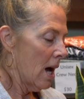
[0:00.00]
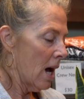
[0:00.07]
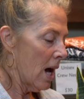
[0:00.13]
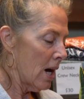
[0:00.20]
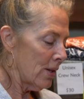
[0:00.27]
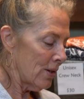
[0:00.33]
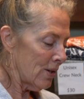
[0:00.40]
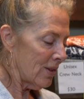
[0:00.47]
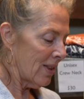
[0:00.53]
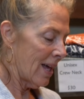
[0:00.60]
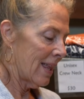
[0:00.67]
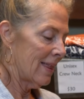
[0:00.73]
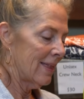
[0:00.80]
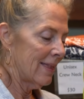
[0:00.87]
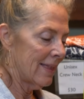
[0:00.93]
Other
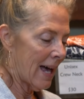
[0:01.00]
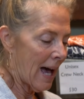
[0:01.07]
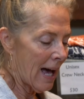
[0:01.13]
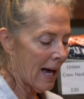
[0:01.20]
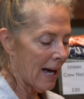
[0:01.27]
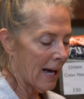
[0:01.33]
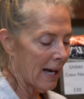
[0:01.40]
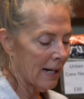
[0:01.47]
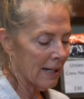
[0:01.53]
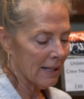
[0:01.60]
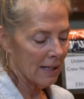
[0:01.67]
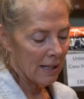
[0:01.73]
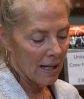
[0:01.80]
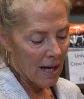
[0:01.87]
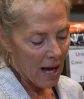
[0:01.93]
than that,
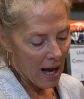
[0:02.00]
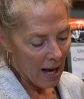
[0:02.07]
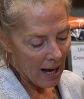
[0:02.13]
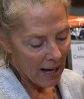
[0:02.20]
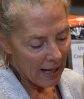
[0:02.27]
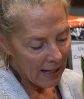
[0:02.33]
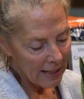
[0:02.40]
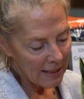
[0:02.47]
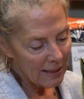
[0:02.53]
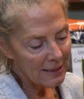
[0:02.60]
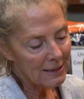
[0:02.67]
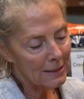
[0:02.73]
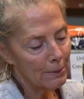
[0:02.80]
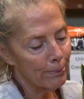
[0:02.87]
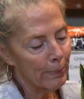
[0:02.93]
I
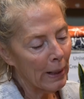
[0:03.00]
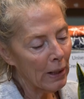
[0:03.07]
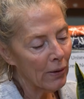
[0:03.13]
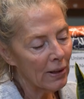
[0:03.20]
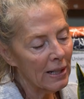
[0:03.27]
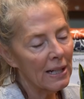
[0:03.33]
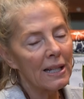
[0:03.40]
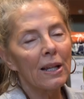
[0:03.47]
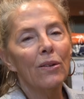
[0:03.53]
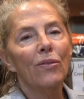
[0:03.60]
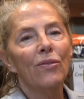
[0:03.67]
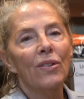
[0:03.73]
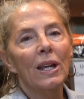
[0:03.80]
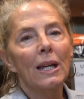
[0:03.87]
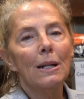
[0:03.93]
sparingly
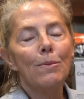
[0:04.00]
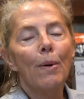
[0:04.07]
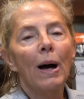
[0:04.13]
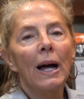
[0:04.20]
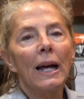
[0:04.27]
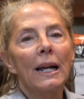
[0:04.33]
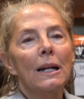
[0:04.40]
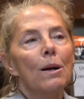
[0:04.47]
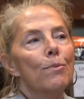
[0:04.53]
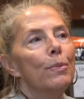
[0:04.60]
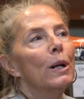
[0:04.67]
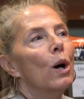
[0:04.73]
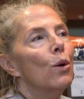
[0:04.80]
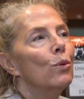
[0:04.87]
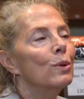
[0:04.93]
feed mine, but
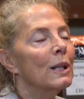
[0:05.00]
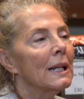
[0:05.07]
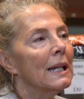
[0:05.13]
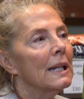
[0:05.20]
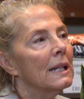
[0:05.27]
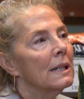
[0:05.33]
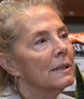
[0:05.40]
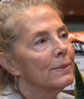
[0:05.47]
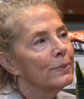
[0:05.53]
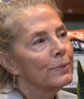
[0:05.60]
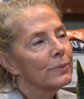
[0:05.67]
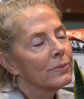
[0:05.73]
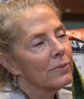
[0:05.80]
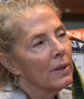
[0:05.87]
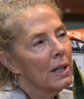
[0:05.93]
only,
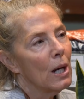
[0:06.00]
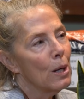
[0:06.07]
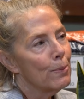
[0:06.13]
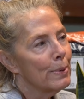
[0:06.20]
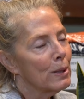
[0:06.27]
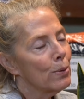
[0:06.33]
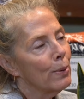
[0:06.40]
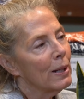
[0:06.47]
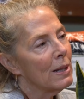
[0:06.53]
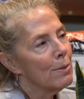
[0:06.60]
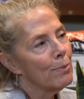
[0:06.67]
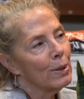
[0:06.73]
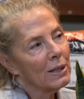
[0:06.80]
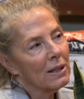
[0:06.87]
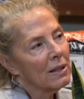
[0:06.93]
you know, between the
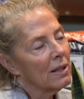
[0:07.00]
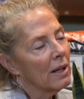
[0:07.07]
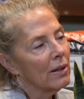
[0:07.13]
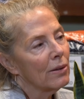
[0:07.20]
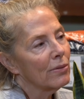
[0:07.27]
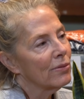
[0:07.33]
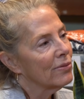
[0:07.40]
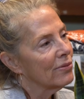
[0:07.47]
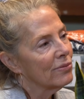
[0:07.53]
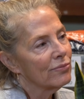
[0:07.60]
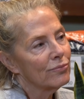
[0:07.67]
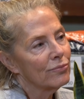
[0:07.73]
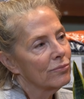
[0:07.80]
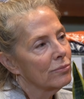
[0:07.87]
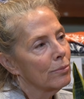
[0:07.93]
month of
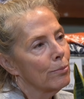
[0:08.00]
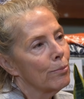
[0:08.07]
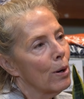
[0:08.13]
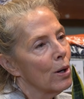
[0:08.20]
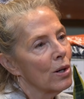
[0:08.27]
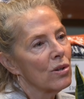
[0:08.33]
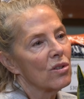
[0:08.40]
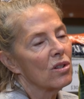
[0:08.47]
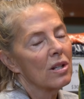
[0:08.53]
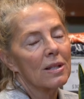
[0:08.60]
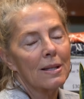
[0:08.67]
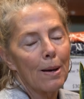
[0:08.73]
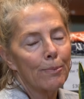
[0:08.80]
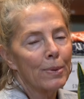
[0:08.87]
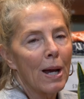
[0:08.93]
March to
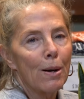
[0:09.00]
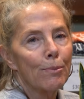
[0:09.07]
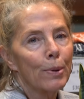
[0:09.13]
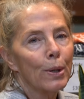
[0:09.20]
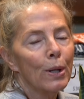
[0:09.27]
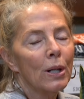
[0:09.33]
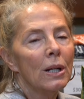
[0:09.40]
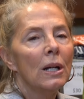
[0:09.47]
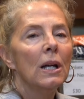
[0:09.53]
September.